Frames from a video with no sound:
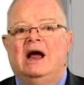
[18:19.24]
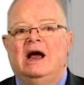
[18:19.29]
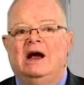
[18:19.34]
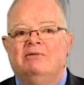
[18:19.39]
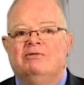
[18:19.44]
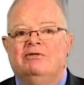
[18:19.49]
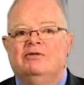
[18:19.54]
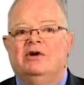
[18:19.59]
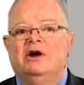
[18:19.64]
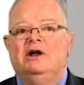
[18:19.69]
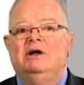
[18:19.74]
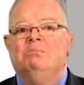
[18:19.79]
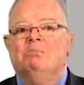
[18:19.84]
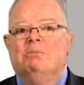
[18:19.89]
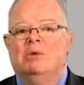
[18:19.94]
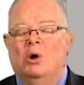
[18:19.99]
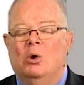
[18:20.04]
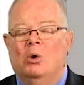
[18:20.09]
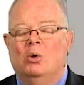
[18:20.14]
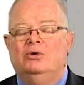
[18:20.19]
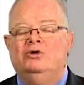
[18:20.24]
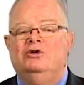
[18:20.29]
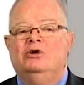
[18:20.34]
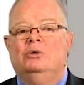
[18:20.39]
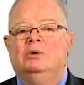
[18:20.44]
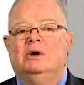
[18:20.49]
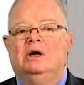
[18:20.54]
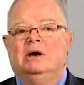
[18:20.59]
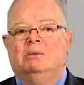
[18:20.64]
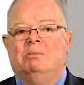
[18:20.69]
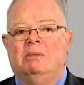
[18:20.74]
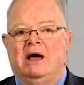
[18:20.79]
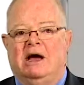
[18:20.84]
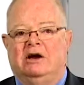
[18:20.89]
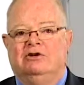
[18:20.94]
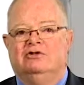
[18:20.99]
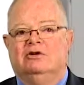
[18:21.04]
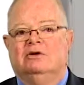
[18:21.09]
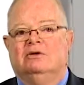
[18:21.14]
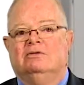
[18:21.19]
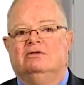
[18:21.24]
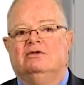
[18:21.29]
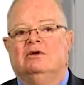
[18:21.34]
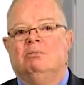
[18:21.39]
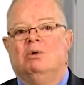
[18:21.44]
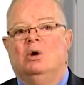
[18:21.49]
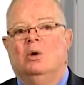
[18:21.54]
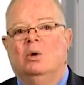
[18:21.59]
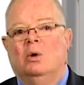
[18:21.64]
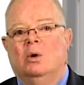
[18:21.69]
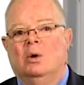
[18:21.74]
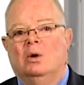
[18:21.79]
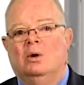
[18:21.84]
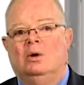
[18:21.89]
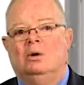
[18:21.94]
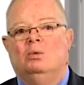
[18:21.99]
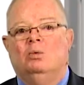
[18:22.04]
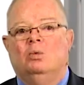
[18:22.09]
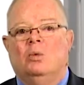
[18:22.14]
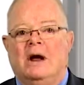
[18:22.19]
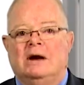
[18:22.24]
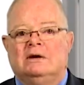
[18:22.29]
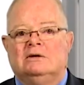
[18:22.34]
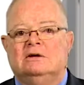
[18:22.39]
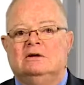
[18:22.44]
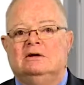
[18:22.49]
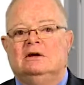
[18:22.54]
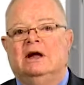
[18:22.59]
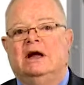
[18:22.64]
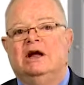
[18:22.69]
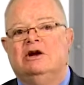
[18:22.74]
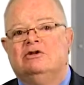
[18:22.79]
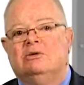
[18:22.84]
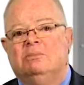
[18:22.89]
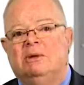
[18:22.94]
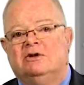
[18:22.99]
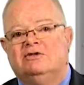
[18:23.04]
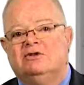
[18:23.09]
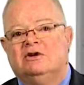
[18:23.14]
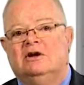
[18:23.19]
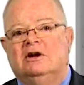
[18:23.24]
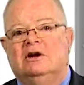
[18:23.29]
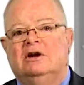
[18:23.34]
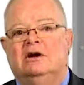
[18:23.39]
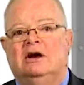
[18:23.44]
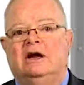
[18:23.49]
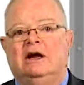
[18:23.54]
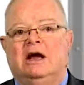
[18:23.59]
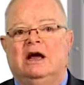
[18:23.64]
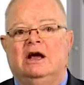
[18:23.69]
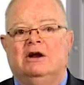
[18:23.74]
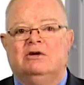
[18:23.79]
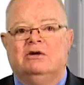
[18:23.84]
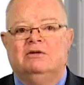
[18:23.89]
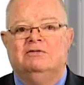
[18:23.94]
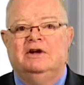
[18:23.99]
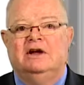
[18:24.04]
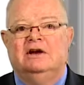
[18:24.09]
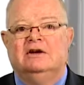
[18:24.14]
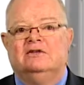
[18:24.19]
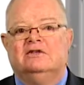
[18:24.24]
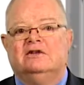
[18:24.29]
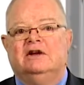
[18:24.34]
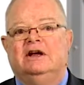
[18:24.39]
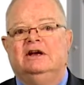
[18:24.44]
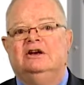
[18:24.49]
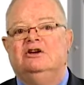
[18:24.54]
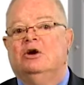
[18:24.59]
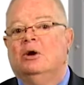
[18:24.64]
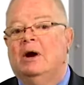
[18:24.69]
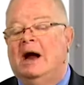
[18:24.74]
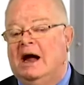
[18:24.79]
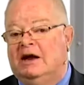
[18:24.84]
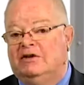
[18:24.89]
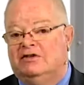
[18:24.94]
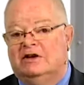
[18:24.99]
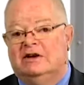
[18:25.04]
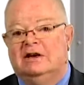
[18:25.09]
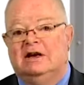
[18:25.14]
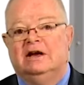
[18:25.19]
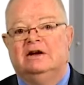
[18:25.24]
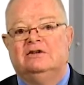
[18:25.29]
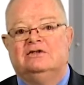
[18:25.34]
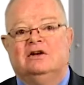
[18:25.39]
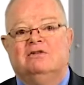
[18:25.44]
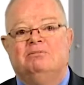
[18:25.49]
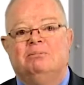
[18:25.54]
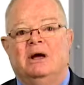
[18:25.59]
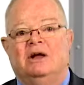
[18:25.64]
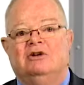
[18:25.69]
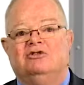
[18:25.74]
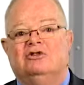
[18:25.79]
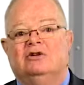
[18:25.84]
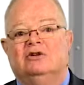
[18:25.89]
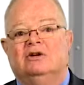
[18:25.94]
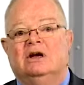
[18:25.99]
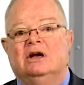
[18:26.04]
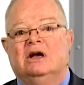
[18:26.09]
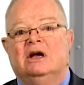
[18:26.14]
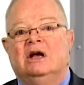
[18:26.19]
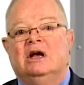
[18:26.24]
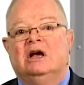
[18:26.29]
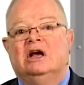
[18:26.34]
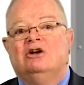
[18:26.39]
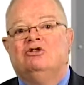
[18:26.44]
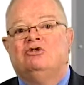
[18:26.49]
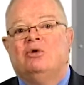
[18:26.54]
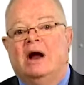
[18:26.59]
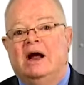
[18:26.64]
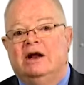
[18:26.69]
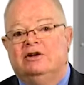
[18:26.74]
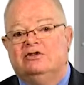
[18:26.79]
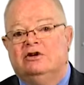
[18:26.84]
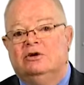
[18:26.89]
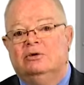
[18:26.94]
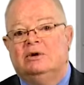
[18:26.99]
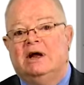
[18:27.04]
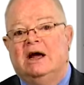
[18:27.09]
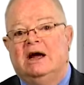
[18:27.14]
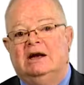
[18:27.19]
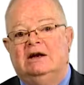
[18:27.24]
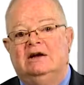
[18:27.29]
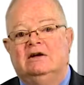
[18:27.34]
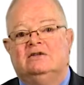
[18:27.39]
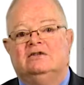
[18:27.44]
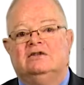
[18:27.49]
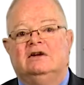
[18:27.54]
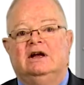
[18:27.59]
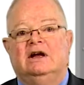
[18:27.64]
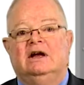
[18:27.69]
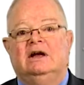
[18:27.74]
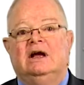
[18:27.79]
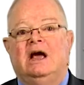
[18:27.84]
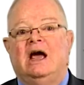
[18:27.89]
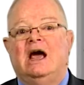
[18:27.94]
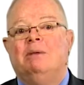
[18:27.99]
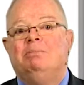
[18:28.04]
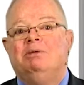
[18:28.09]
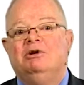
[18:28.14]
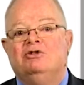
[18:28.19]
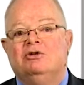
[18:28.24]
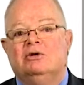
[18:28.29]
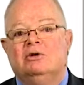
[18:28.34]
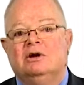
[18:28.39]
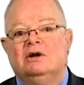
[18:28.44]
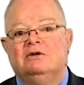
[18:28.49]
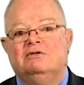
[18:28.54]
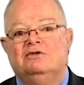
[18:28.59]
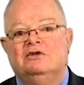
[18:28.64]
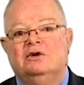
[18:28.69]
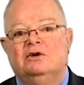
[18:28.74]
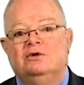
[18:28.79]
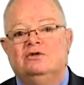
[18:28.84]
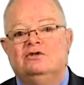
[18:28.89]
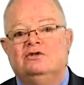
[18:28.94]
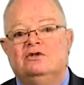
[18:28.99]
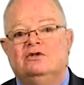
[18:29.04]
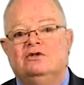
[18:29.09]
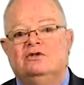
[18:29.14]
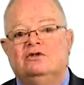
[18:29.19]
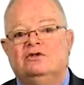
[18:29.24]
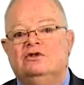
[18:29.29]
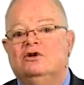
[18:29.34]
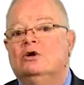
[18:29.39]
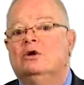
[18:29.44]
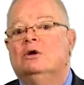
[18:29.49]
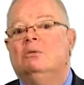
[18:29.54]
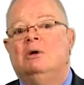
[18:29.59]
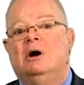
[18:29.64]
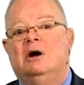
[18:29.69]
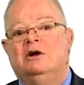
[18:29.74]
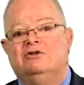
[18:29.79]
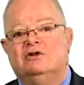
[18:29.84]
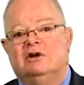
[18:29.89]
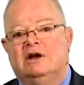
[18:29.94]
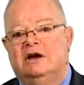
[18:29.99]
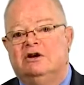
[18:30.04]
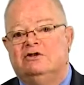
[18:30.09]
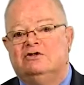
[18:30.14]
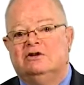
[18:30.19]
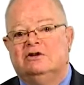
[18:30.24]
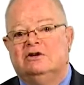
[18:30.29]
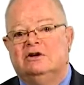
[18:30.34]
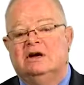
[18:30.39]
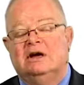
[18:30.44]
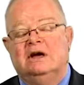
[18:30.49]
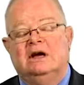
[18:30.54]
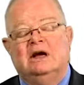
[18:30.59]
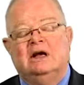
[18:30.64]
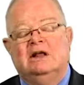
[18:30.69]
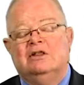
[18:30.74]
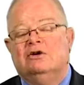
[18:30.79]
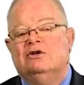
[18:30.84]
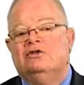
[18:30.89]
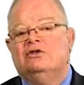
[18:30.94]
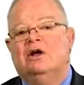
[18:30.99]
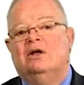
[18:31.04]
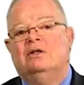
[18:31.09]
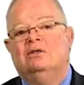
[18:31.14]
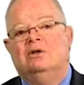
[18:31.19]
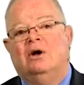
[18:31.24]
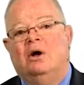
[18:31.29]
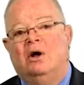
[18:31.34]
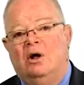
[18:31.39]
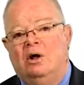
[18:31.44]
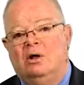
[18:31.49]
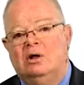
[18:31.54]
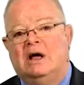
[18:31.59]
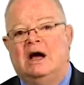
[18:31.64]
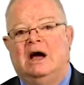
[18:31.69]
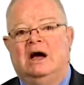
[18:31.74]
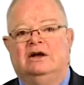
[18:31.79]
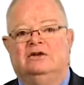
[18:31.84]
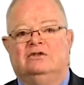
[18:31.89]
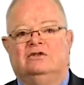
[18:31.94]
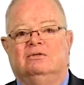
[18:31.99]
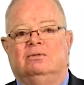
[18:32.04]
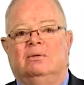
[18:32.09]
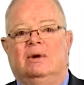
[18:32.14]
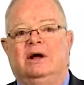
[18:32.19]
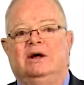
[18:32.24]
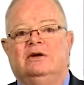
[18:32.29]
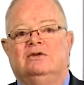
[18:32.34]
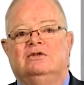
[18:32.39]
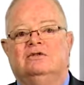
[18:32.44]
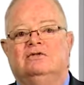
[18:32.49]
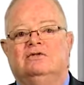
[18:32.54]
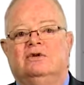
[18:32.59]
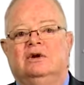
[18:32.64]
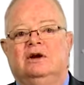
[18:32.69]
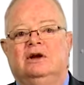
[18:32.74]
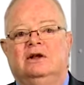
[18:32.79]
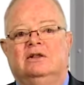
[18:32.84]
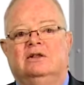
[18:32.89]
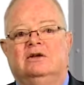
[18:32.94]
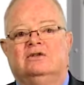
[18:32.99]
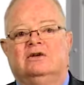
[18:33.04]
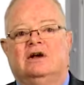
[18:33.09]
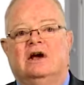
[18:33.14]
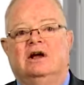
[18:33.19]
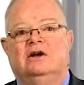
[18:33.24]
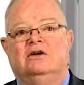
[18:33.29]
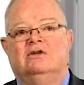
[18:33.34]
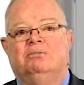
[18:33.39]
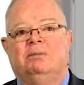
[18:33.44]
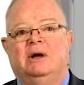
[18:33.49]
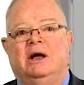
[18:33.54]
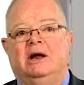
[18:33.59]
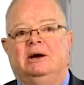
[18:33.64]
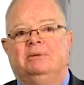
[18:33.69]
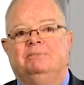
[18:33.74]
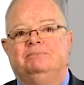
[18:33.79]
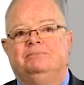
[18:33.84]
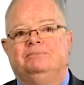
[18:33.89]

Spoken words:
every mode you can imagine, from oral, rectal, intramuscularly, intravenously, neuraxially, as I've mentioned, transcutaneously, epidural infusions, neuromodulation. There's all kinds of ways of treating this kind of pain.